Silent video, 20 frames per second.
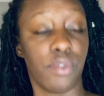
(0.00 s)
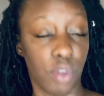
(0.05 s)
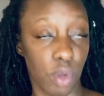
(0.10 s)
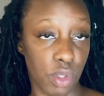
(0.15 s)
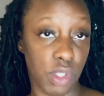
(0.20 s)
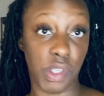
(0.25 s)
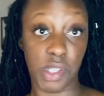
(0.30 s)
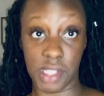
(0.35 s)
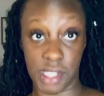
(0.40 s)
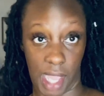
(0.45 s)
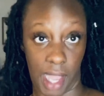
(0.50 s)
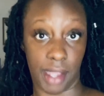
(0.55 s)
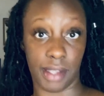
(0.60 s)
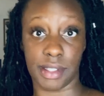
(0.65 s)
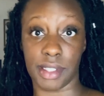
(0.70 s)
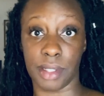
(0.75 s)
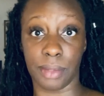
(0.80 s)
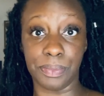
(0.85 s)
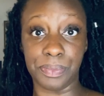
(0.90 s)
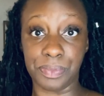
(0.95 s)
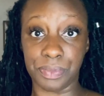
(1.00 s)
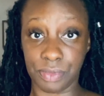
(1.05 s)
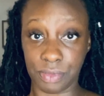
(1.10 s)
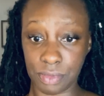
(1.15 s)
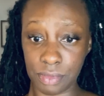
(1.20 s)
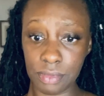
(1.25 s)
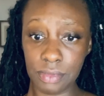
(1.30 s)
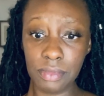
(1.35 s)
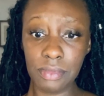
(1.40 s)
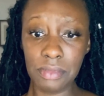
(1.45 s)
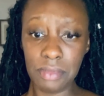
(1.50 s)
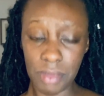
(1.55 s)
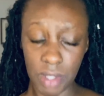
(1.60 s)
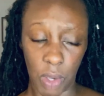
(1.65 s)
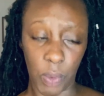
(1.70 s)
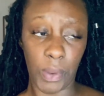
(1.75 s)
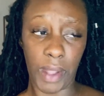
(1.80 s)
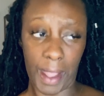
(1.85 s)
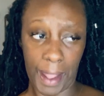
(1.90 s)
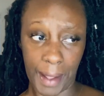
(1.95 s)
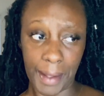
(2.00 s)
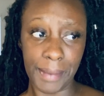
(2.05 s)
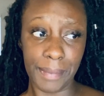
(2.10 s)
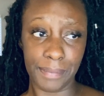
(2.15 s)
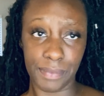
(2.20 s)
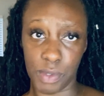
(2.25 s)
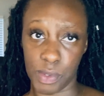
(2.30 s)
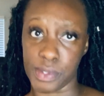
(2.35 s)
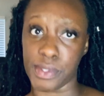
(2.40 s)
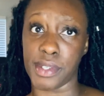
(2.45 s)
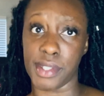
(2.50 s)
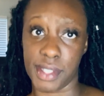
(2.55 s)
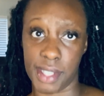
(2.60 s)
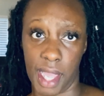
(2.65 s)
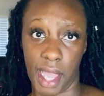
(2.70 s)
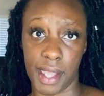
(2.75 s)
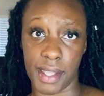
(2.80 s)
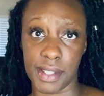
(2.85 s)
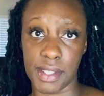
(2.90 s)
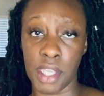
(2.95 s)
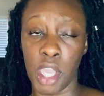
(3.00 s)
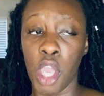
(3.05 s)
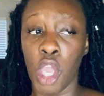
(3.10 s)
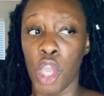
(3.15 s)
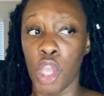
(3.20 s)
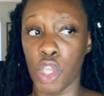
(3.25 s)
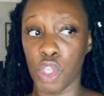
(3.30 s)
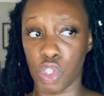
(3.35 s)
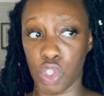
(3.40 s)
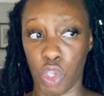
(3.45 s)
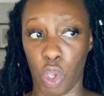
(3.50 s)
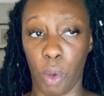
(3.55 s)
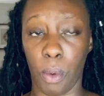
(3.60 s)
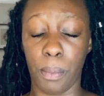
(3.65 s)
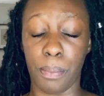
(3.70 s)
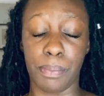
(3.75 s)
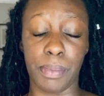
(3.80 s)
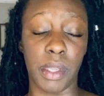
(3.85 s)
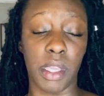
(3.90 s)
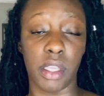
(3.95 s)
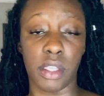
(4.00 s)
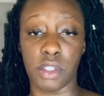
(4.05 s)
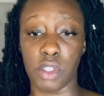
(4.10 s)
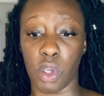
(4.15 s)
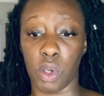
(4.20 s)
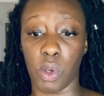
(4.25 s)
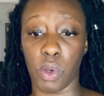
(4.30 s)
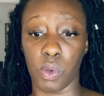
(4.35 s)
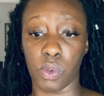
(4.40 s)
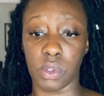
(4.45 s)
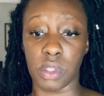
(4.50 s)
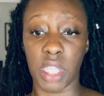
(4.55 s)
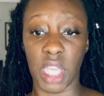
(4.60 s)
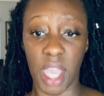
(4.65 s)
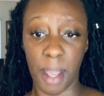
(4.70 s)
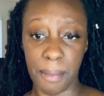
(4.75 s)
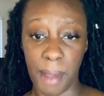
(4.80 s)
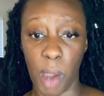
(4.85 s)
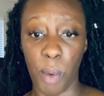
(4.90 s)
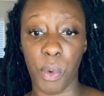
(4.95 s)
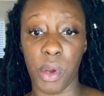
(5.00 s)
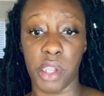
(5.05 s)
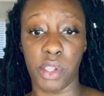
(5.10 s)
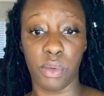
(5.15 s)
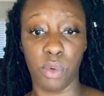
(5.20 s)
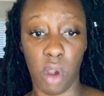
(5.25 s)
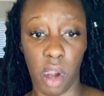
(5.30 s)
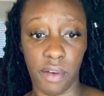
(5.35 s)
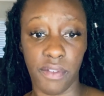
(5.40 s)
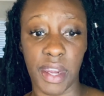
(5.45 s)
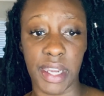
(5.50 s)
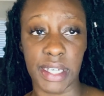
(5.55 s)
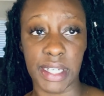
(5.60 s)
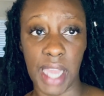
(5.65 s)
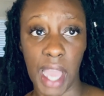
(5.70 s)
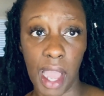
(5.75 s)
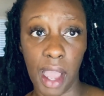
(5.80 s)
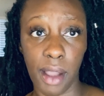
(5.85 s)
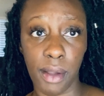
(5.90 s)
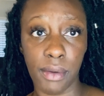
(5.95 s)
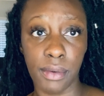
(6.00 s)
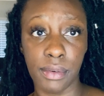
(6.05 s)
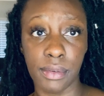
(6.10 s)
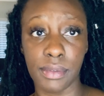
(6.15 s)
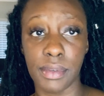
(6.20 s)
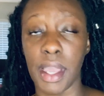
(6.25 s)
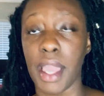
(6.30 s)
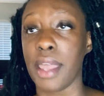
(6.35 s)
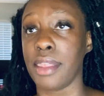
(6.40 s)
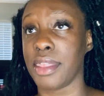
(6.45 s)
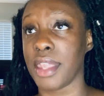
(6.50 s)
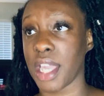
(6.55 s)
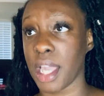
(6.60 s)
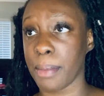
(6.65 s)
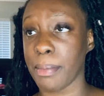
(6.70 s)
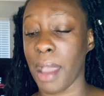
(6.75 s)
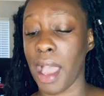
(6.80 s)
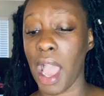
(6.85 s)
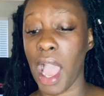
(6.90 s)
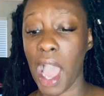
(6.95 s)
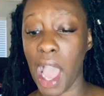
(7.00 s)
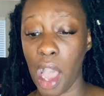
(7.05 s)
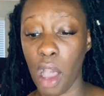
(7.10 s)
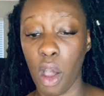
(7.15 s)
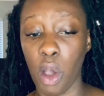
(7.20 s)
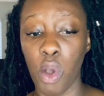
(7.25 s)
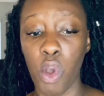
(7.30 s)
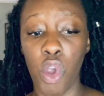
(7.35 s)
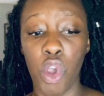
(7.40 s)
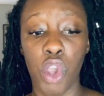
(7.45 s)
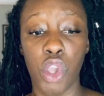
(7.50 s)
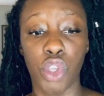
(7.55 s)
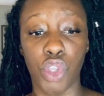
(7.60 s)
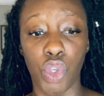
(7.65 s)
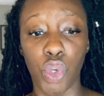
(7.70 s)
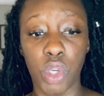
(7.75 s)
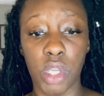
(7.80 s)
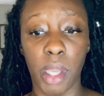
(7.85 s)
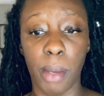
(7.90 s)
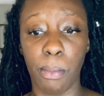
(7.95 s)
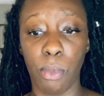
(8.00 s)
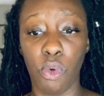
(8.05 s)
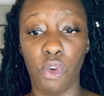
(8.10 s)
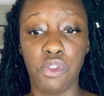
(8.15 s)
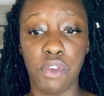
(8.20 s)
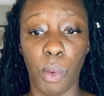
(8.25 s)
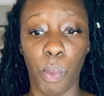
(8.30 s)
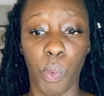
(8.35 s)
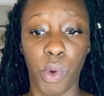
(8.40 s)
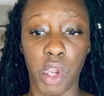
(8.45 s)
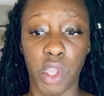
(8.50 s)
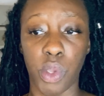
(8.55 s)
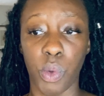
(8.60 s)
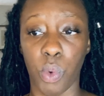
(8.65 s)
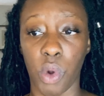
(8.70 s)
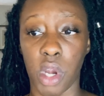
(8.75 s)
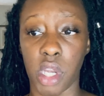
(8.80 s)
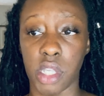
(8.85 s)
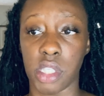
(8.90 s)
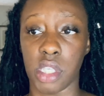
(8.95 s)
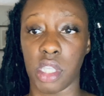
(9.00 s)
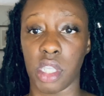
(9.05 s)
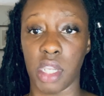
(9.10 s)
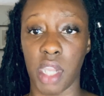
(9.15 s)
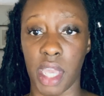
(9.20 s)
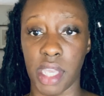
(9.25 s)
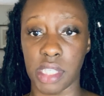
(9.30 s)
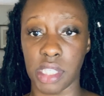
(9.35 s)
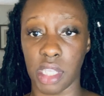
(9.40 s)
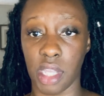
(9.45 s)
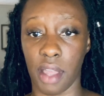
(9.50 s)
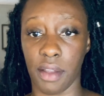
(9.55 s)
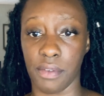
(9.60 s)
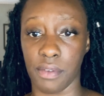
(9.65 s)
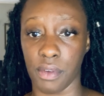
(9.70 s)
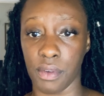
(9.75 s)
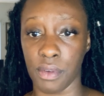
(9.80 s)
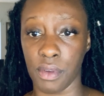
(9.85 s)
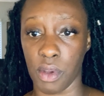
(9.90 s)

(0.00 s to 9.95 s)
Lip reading: Those are signs. Okay, those are signs. So think about where you are right now and think about how you can move from where you are to the next level.